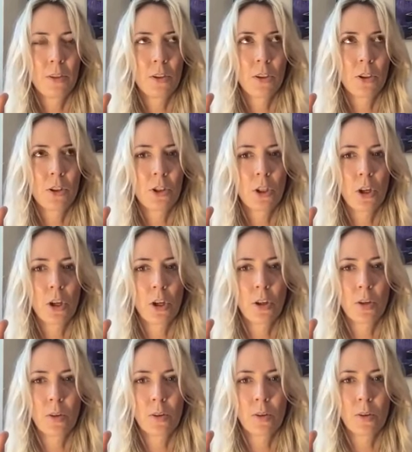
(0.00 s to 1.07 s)
just
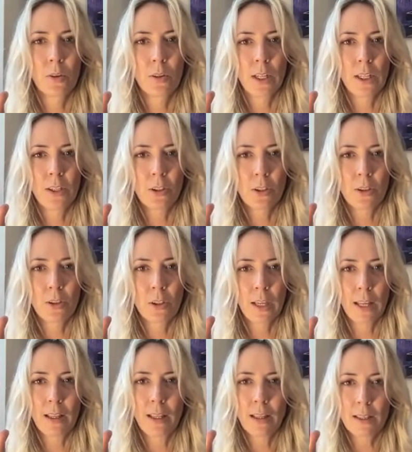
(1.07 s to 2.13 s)
show, like, do,
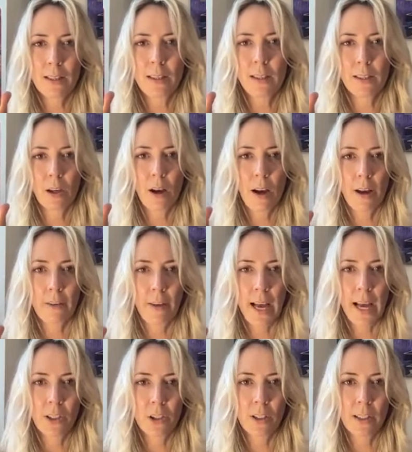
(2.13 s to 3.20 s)
I think this is a card of
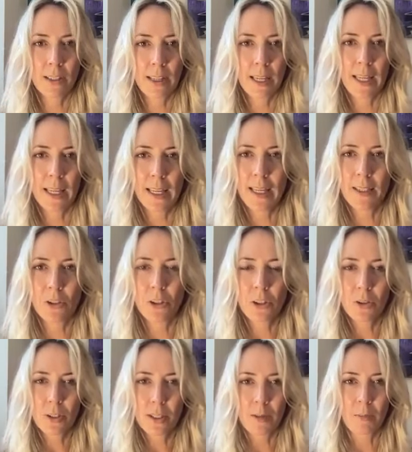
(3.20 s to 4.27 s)
action. It's like, it is
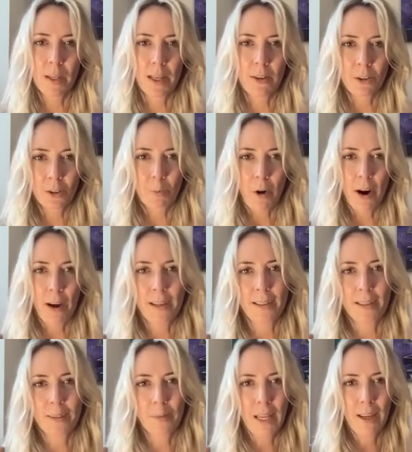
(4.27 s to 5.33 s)
do something, which
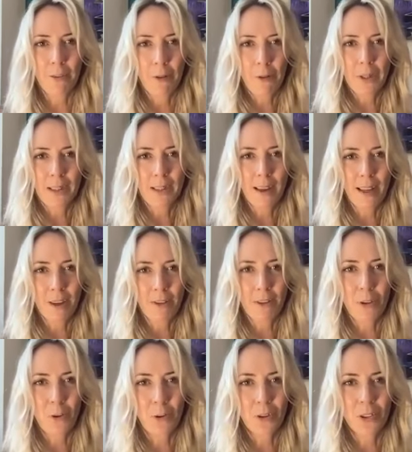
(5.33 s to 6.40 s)
surprises me. I've always kind of
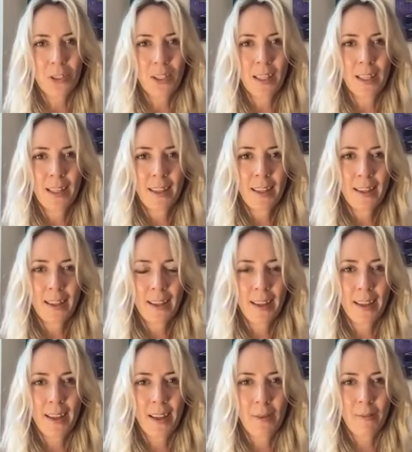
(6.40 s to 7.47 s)
thought,
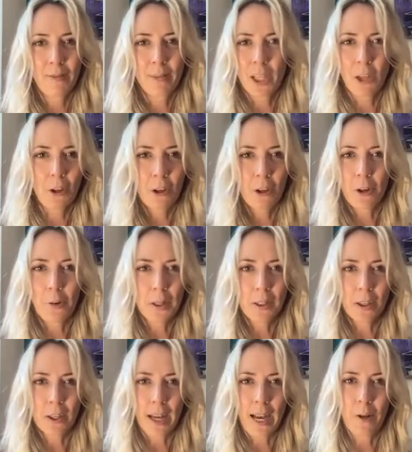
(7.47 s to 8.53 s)
you know, no one
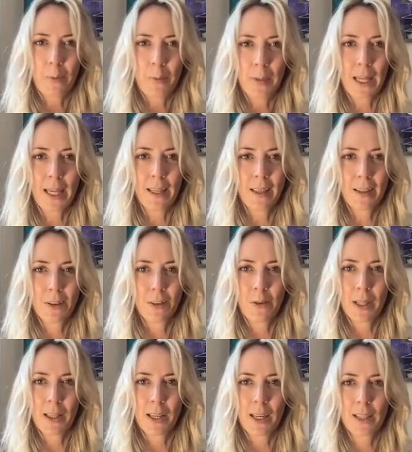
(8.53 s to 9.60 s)
could help me
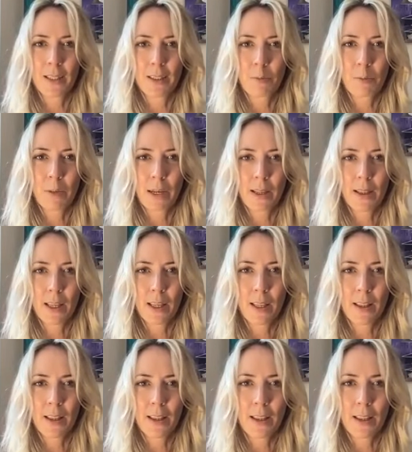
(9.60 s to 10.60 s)
with it, but I think